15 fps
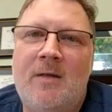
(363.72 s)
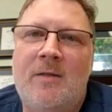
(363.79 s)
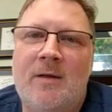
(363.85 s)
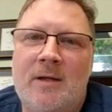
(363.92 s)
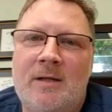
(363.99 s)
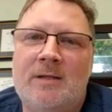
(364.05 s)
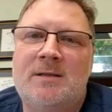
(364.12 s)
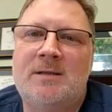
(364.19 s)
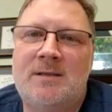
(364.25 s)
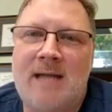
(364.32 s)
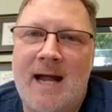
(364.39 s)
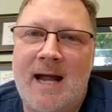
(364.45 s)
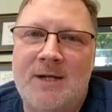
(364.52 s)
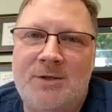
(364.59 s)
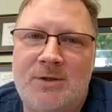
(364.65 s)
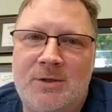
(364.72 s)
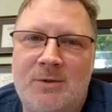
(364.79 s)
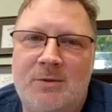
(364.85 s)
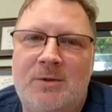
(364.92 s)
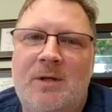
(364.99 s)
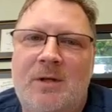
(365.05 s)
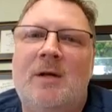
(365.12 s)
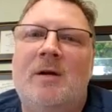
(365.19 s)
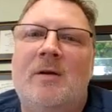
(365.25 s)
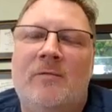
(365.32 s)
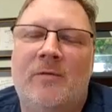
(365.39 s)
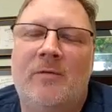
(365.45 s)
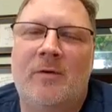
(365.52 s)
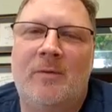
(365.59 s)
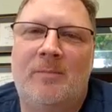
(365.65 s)
the statute
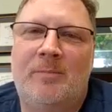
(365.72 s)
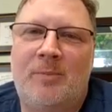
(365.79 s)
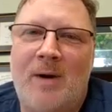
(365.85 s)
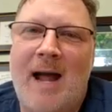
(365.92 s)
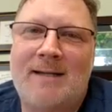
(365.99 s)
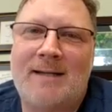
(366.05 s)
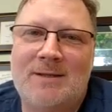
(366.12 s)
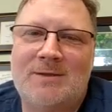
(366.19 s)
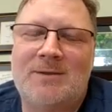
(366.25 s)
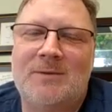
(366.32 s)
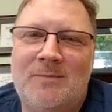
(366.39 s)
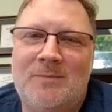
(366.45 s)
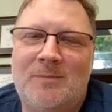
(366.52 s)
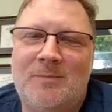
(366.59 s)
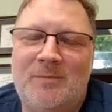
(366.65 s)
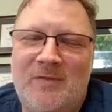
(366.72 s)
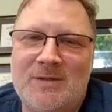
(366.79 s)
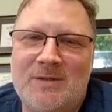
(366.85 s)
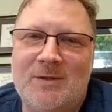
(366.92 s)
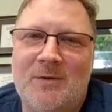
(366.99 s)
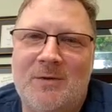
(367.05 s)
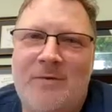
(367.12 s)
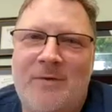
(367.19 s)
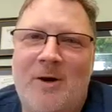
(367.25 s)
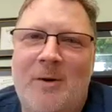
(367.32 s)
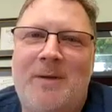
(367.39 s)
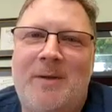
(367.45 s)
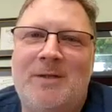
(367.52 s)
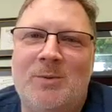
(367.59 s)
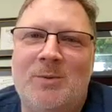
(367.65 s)
for the practice of physical
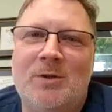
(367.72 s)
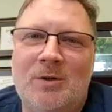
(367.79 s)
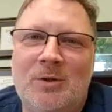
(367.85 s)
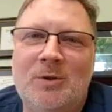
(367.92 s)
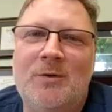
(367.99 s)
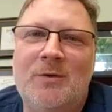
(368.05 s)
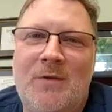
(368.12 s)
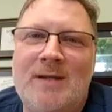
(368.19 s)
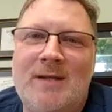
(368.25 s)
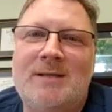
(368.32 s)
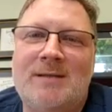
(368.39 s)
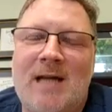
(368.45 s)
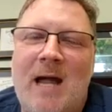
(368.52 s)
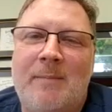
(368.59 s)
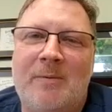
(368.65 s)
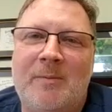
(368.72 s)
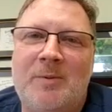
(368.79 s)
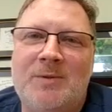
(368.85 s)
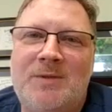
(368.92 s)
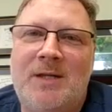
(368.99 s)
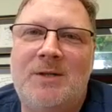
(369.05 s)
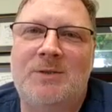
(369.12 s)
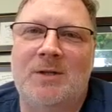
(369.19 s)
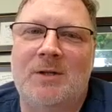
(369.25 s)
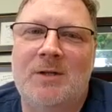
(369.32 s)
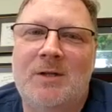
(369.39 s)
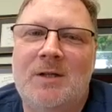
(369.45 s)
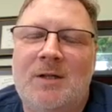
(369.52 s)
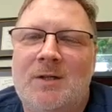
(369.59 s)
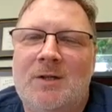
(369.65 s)
therapy to include this type of procedure.
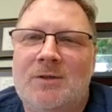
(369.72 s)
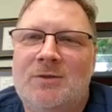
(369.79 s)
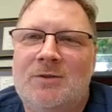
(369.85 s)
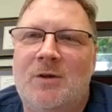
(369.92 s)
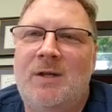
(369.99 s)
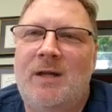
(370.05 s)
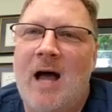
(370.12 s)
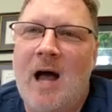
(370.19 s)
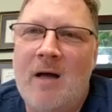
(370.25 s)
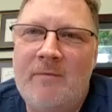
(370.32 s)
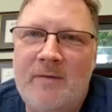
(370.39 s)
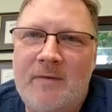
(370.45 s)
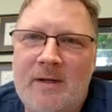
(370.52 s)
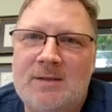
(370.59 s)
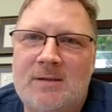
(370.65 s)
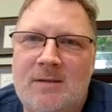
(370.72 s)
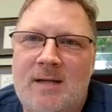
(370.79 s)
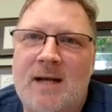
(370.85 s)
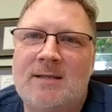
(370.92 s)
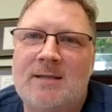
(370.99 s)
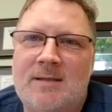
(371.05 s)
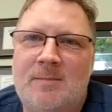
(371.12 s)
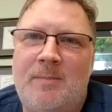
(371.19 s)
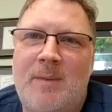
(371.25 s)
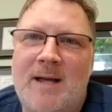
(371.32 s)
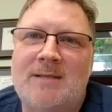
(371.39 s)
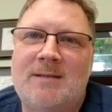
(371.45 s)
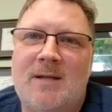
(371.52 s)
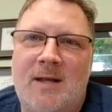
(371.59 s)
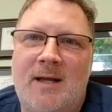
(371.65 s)
So the obvious next
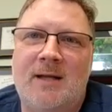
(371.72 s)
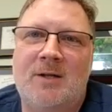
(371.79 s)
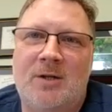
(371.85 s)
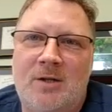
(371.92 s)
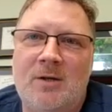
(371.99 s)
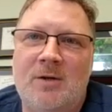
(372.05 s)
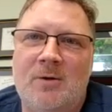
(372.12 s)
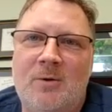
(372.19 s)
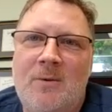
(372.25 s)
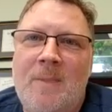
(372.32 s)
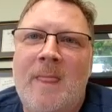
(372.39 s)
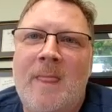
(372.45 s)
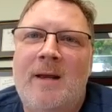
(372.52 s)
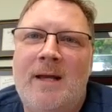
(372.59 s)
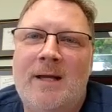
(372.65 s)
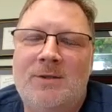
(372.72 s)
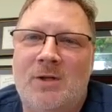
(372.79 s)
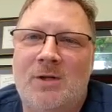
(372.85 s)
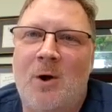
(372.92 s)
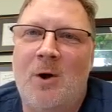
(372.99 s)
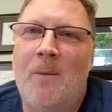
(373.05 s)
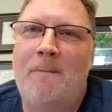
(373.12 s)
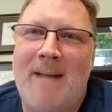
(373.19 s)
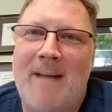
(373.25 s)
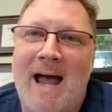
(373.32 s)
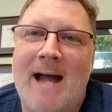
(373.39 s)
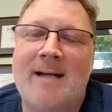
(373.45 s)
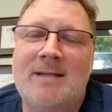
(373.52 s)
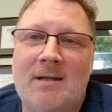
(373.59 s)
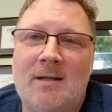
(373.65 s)
best thing to do is to go
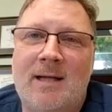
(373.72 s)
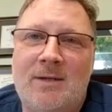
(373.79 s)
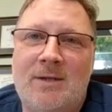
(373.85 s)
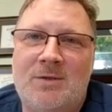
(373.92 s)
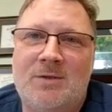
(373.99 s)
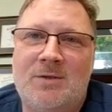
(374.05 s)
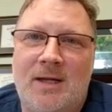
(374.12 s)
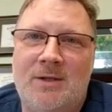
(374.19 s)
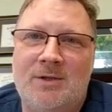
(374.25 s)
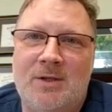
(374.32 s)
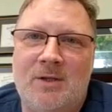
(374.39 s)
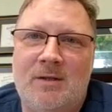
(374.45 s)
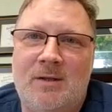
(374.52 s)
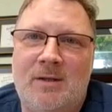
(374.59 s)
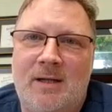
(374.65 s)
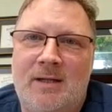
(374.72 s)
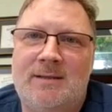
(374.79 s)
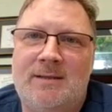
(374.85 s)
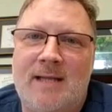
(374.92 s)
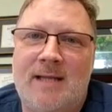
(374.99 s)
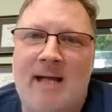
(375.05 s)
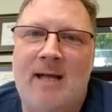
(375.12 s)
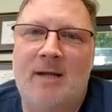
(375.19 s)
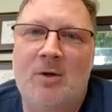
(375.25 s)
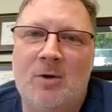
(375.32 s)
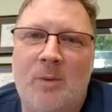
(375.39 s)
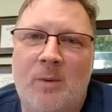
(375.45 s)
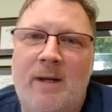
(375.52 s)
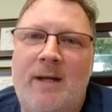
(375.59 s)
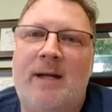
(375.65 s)
back to the legislature and say, look,
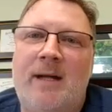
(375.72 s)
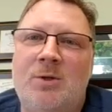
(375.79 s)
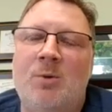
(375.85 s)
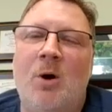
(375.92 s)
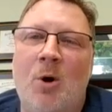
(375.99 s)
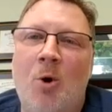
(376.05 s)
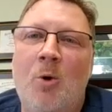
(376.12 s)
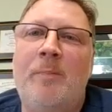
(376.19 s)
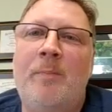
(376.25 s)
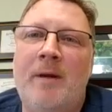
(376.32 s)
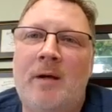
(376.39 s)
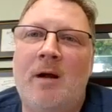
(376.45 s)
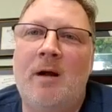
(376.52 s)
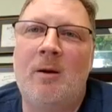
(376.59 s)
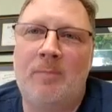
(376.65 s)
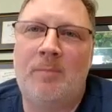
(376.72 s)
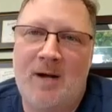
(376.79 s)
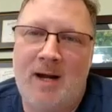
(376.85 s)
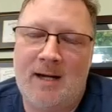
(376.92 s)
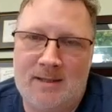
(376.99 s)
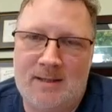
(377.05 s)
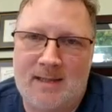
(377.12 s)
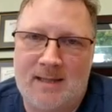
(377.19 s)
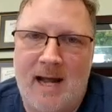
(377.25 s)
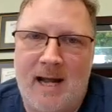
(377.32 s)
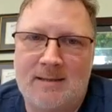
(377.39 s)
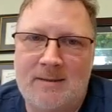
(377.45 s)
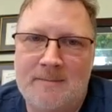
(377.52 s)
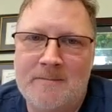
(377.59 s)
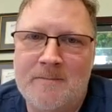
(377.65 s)
we need to open our Practice
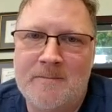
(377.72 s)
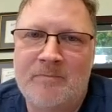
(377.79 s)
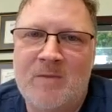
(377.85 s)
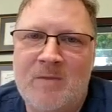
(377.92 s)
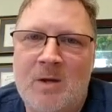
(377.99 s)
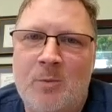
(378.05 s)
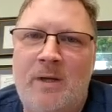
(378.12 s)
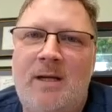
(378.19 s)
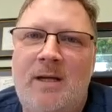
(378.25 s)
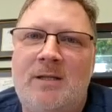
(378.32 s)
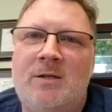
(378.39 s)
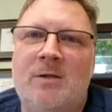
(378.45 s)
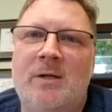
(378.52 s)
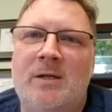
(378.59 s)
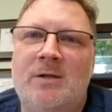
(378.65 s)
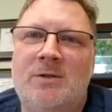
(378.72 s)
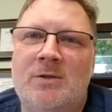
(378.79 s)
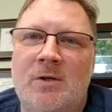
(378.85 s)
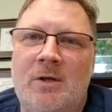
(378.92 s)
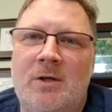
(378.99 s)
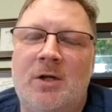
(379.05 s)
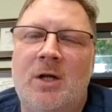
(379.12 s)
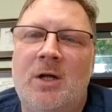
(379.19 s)
Act. We need to insert